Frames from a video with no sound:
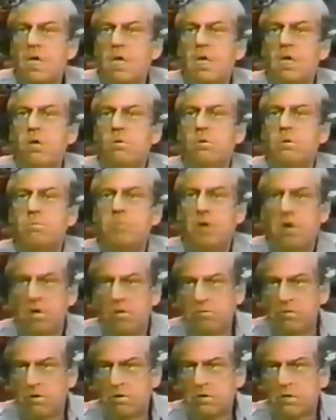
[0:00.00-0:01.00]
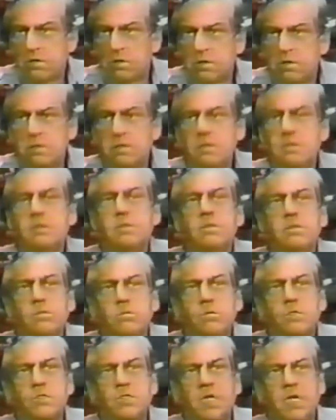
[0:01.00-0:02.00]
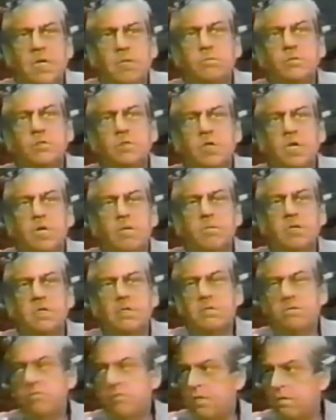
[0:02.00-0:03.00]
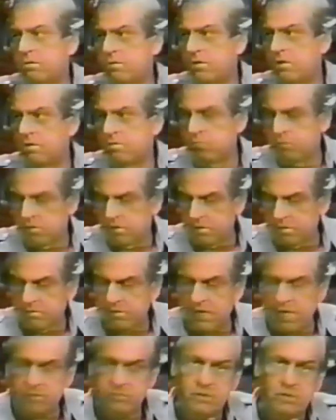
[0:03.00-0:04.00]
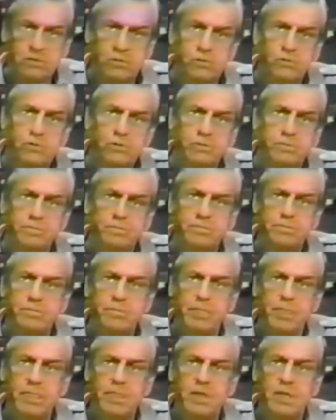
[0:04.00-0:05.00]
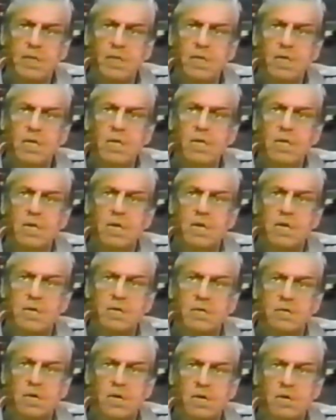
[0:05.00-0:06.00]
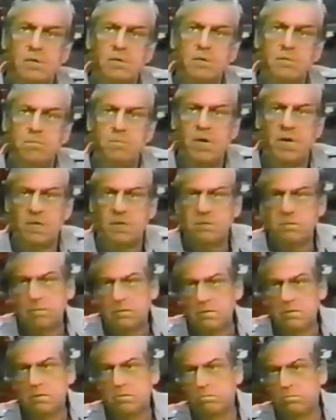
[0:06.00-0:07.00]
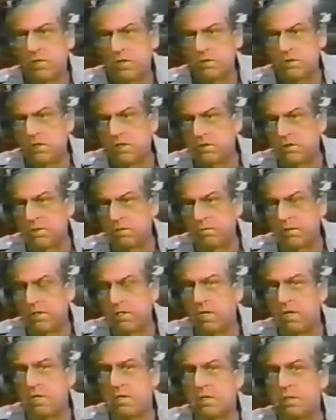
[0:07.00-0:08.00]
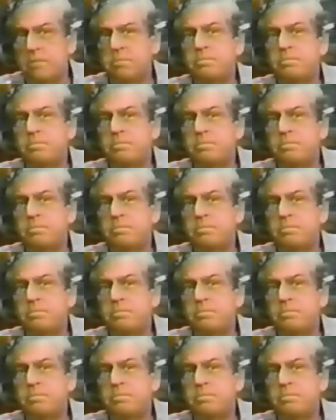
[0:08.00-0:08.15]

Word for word: When Paul Volcker was named chairman of the Federal Reserve Board of Governors and uh, by President Jimmy Carter,